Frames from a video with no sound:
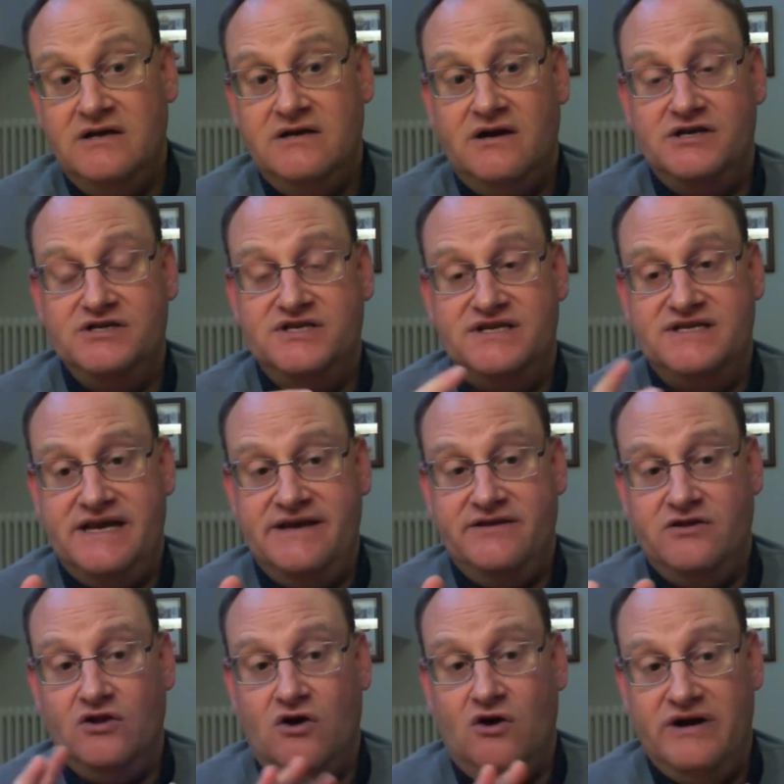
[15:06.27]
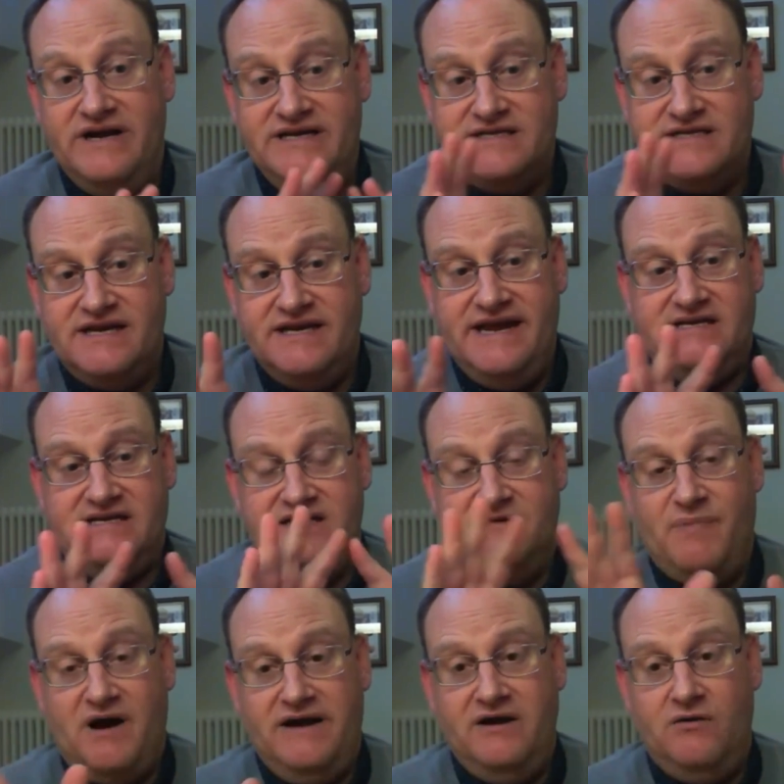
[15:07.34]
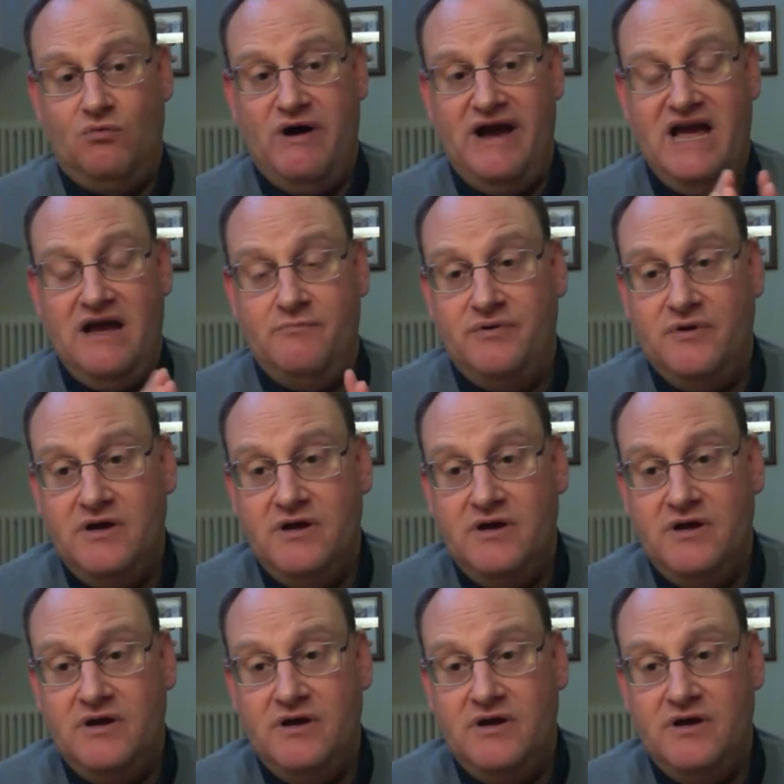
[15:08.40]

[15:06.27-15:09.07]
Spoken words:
as we say, the law is connected by a web,